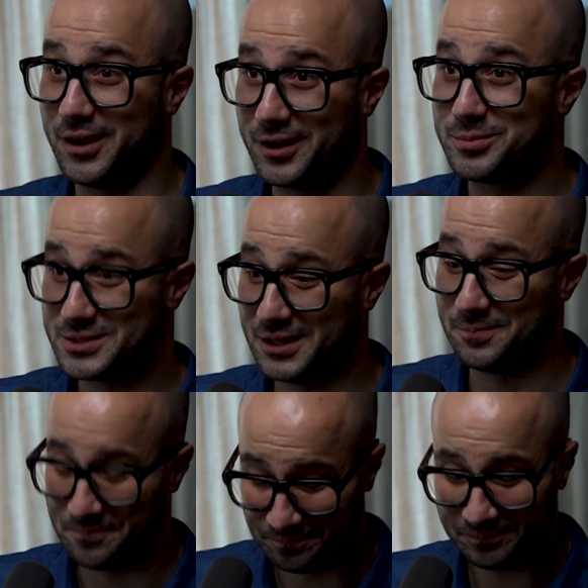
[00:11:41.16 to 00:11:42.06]
one hundred percent.
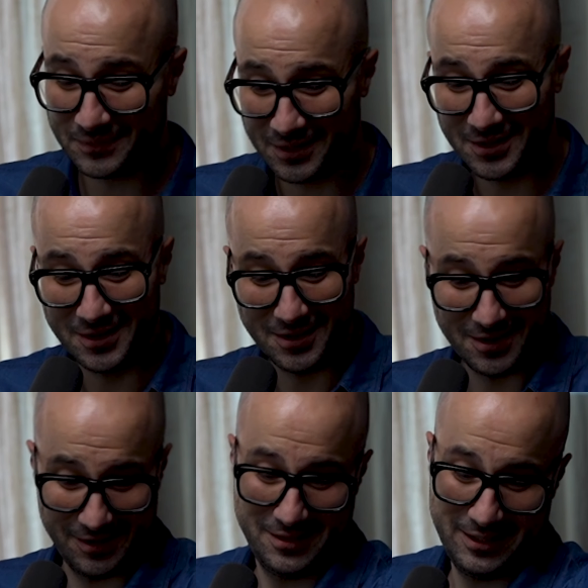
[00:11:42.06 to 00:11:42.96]
Wow.
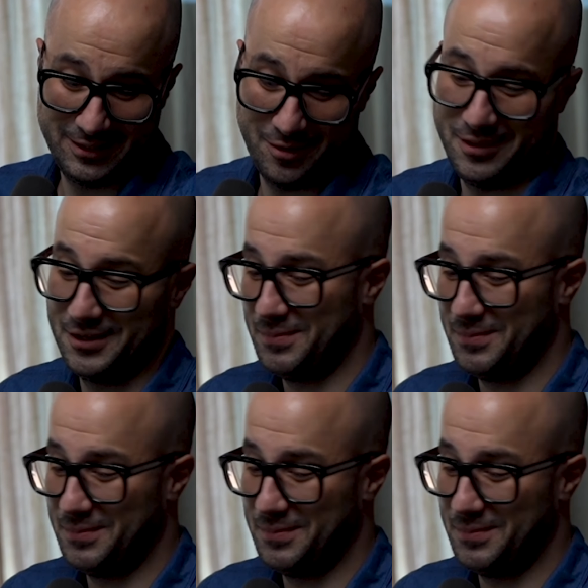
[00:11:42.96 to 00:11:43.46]
And then you think